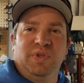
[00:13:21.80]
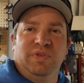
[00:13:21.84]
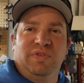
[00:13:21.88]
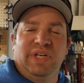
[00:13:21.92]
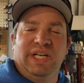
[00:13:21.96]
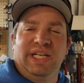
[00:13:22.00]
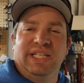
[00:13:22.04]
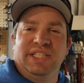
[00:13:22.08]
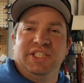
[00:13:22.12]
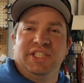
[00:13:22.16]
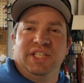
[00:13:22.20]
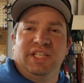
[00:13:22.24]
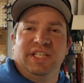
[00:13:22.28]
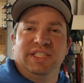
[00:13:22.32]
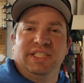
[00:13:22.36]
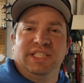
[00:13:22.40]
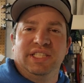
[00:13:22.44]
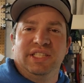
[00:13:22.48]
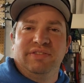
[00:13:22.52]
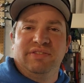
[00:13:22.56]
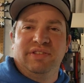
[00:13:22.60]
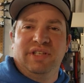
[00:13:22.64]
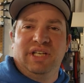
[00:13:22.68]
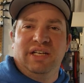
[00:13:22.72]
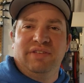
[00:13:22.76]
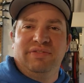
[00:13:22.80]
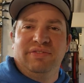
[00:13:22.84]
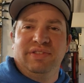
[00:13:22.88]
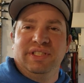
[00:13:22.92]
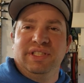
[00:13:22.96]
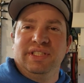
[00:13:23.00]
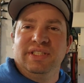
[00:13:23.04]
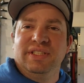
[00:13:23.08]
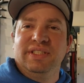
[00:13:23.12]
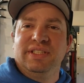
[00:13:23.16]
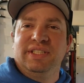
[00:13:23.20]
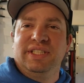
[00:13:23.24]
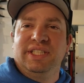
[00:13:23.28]
We've had it shut itself off
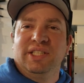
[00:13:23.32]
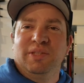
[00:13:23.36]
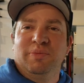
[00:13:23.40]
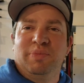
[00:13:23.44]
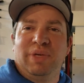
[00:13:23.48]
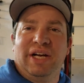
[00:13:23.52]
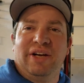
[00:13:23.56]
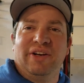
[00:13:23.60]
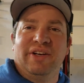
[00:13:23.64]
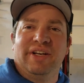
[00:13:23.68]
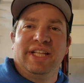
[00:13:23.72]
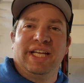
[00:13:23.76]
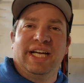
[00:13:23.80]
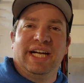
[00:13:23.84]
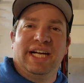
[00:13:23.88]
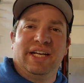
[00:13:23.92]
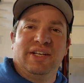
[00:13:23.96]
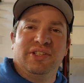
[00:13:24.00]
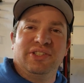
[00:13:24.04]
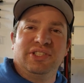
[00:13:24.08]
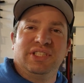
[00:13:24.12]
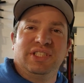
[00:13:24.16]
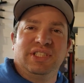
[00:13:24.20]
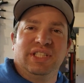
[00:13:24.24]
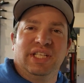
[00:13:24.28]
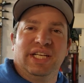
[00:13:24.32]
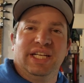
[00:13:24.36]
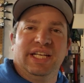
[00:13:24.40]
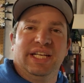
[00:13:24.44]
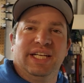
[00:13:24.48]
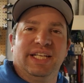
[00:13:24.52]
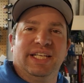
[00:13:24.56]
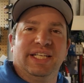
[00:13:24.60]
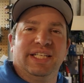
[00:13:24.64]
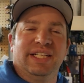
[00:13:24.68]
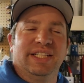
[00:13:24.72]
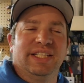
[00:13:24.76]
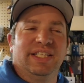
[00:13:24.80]
and kill power to the house,
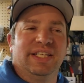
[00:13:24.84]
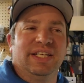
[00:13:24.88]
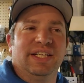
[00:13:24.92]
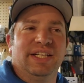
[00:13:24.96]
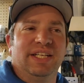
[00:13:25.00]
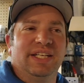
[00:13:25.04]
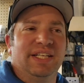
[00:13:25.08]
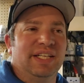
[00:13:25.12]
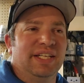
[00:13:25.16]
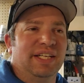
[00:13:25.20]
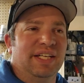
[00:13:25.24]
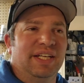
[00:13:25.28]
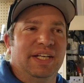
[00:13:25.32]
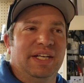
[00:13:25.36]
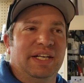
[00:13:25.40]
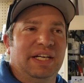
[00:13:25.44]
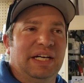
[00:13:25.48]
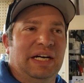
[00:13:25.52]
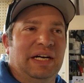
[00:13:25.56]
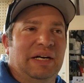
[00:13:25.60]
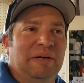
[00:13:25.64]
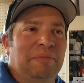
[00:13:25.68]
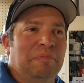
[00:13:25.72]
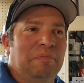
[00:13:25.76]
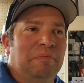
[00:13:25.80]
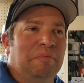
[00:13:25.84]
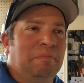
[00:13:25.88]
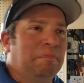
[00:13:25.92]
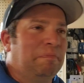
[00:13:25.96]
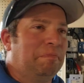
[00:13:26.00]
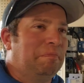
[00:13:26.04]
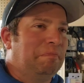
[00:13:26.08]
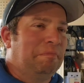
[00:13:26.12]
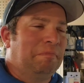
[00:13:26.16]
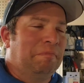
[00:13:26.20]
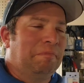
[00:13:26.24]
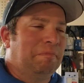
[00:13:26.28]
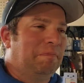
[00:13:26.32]
and um,
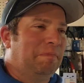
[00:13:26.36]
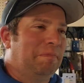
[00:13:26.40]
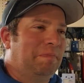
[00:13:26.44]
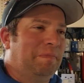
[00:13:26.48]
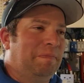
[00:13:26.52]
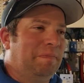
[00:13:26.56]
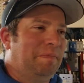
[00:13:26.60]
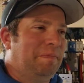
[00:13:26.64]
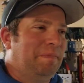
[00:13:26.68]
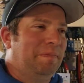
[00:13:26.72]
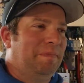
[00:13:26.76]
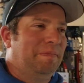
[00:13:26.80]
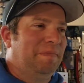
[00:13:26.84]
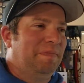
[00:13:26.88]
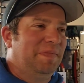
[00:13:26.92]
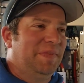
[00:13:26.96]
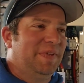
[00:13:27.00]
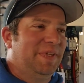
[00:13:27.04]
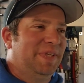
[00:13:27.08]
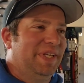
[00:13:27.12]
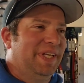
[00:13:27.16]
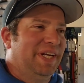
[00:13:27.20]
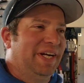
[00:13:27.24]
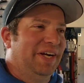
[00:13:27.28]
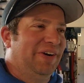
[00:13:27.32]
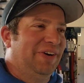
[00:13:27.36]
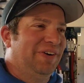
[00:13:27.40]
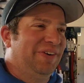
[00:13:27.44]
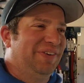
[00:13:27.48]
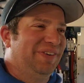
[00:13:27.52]
you know